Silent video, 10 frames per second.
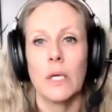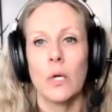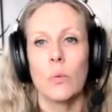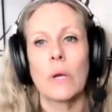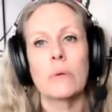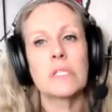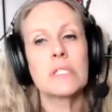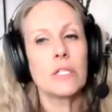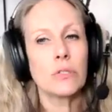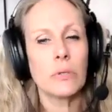When I was a
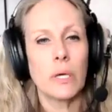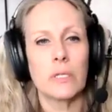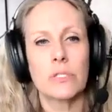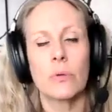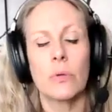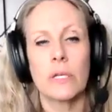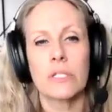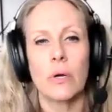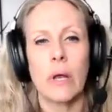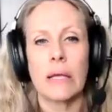senior in high school, I
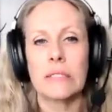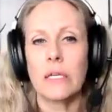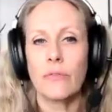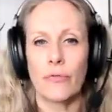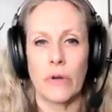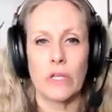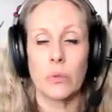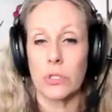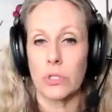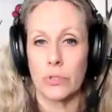started asking friends
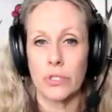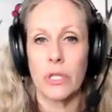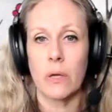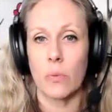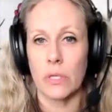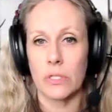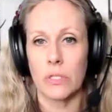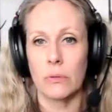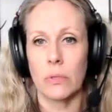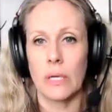what church they went
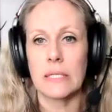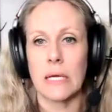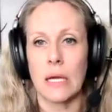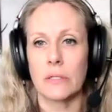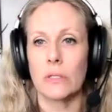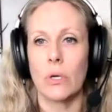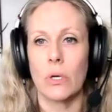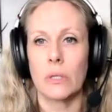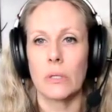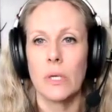to, and I tagged
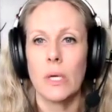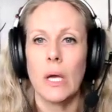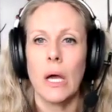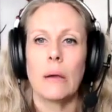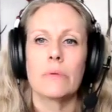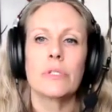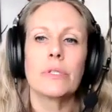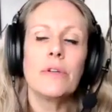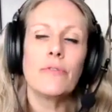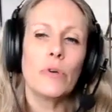along. I was
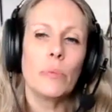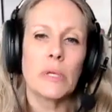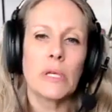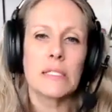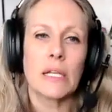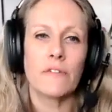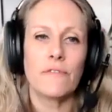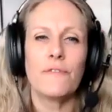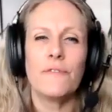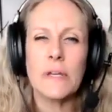looking for a place that I
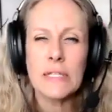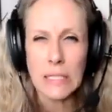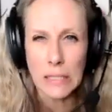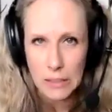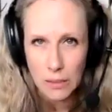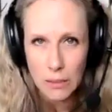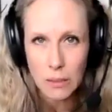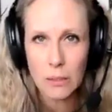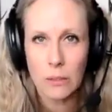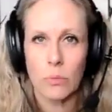fit
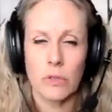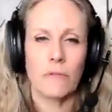in with the